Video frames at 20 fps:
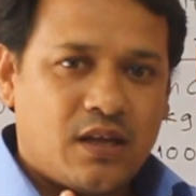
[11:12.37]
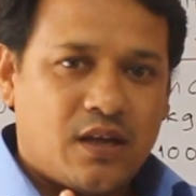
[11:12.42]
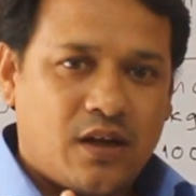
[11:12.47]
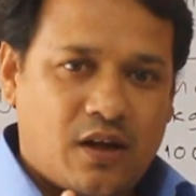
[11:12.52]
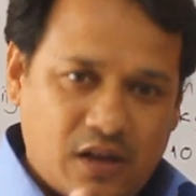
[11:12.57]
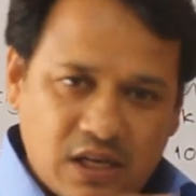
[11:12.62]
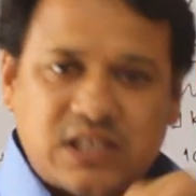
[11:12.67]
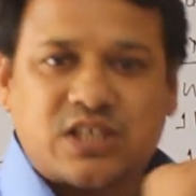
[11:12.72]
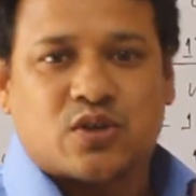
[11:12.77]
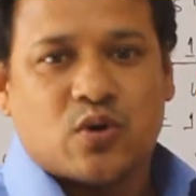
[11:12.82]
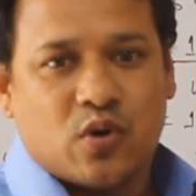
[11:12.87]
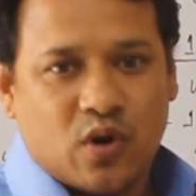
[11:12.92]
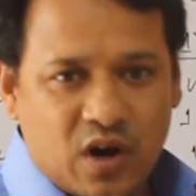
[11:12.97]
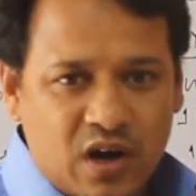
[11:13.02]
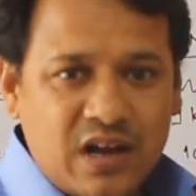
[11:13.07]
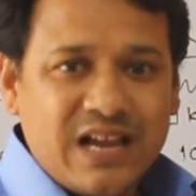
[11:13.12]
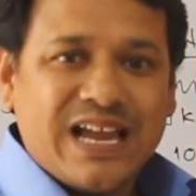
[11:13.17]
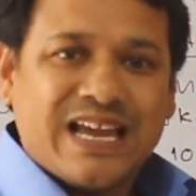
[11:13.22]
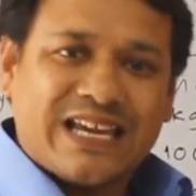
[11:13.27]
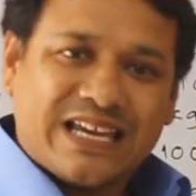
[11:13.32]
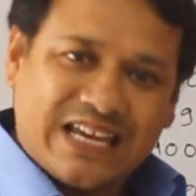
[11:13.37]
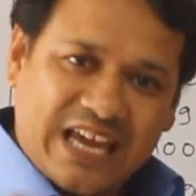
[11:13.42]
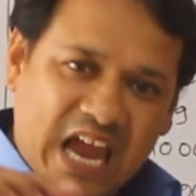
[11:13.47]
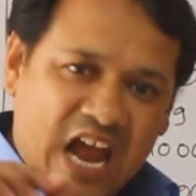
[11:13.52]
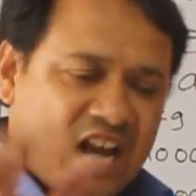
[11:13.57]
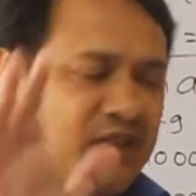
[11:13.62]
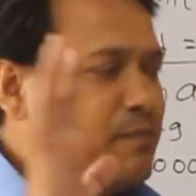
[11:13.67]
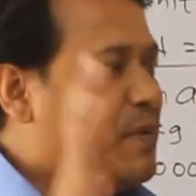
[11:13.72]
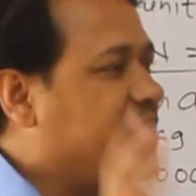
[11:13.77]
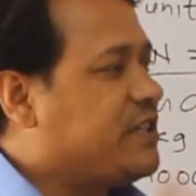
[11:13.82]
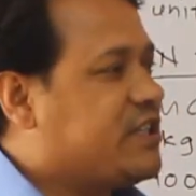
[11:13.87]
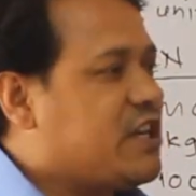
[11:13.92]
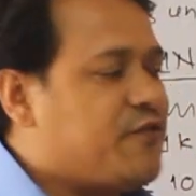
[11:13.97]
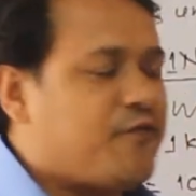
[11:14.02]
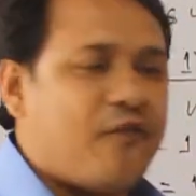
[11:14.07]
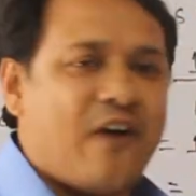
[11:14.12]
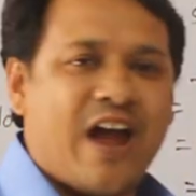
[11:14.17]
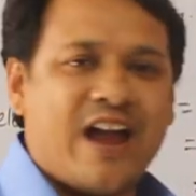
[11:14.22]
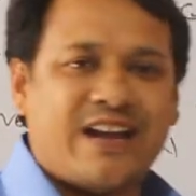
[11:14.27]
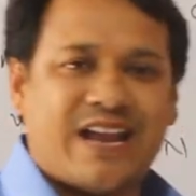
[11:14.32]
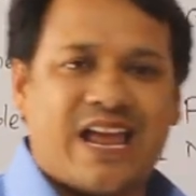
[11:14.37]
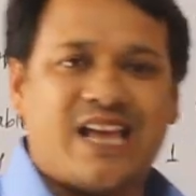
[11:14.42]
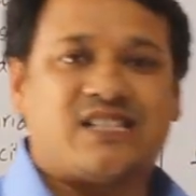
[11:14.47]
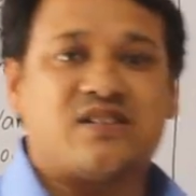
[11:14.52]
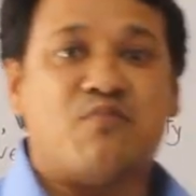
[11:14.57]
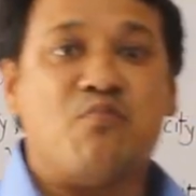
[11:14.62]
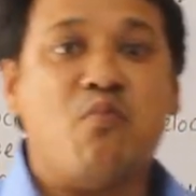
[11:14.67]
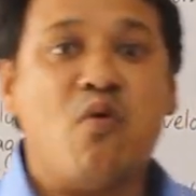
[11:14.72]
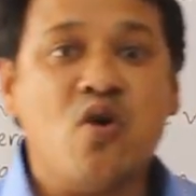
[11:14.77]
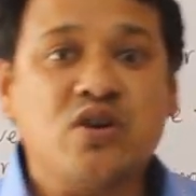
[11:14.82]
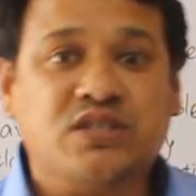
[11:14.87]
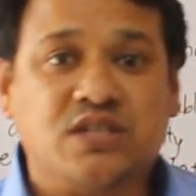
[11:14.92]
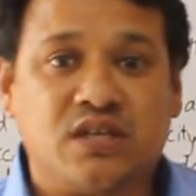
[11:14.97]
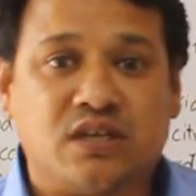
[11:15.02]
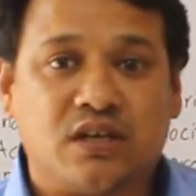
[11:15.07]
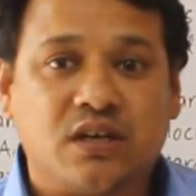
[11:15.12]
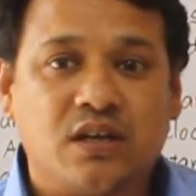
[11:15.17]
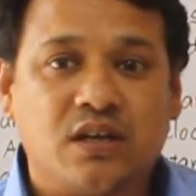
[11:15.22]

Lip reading: also can be defined as a motion.